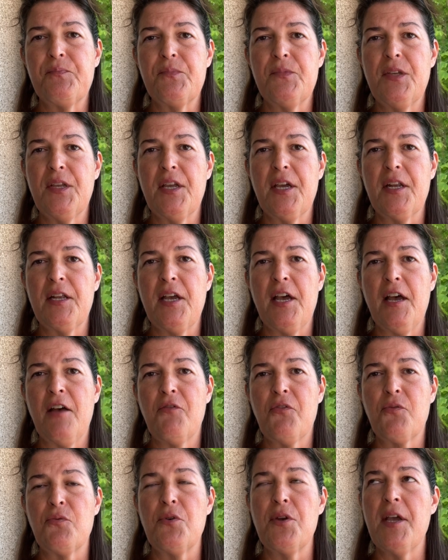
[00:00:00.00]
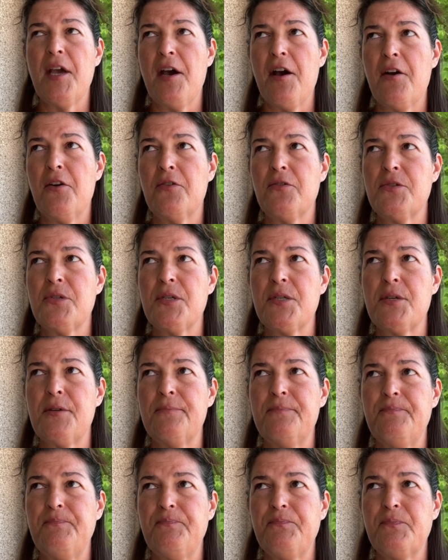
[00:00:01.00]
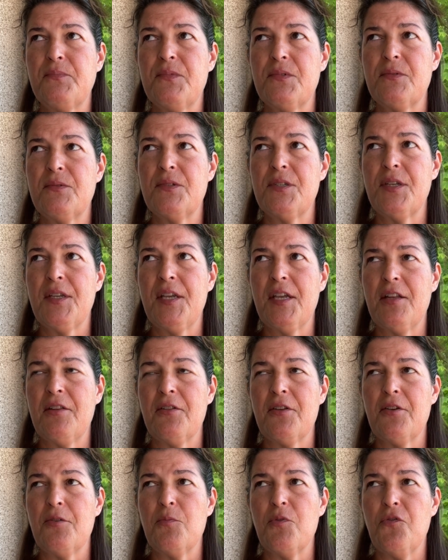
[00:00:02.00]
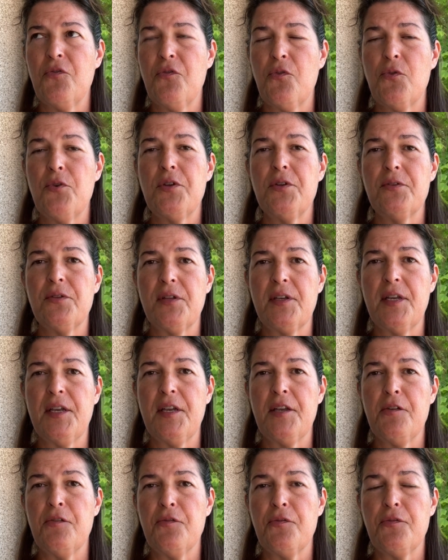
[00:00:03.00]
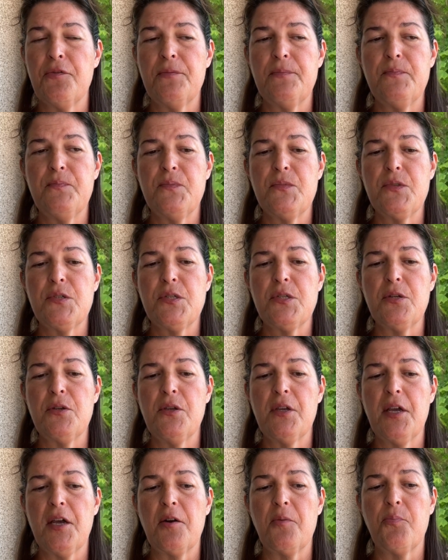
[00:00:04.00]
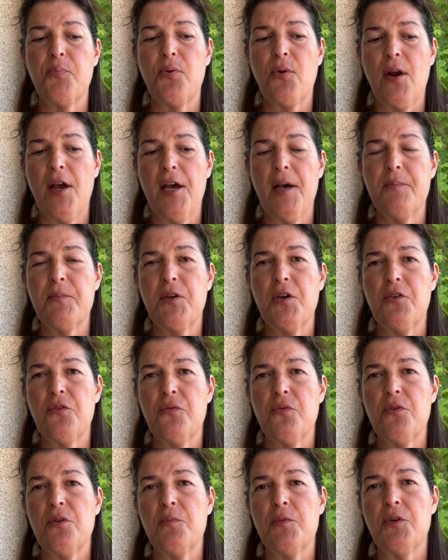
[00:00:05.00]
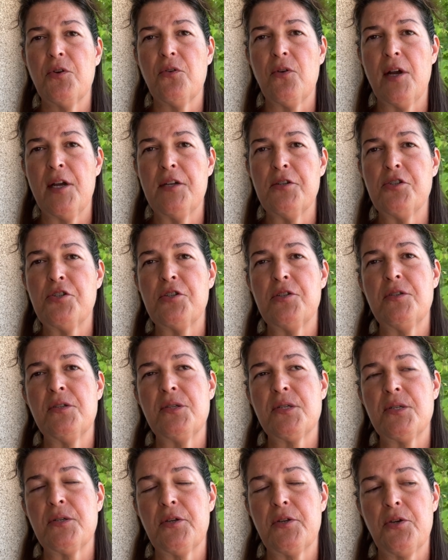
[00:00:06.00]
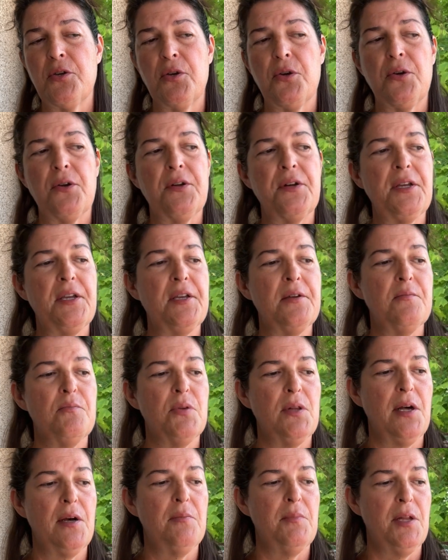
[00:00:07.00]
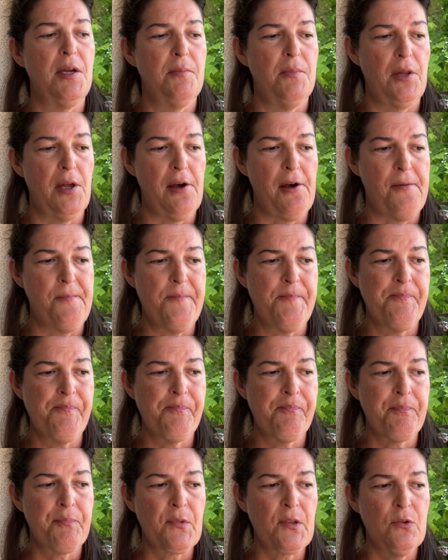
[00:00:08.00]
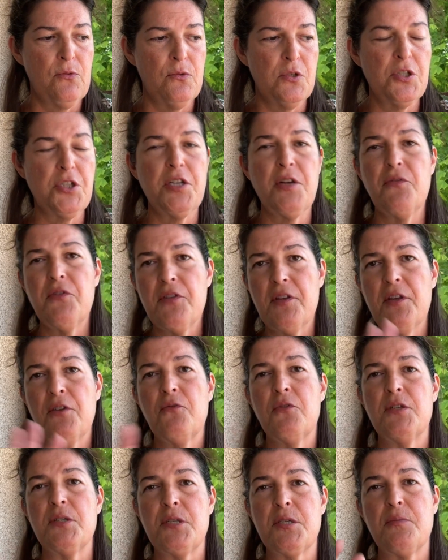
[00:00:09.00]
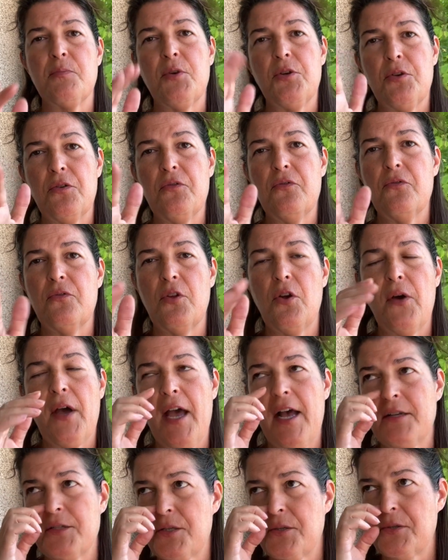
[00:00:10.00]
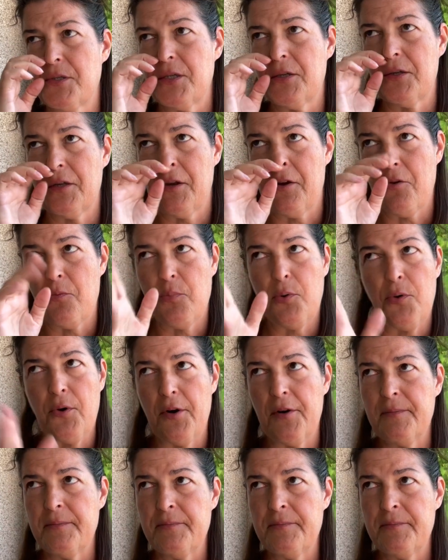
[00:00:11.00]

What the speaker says: You gotta have 3 hours to get there before you leave. So you gotta prep, go through immigration, security, blah, blah, blah. Which everything went smooth, no hassles at the airport.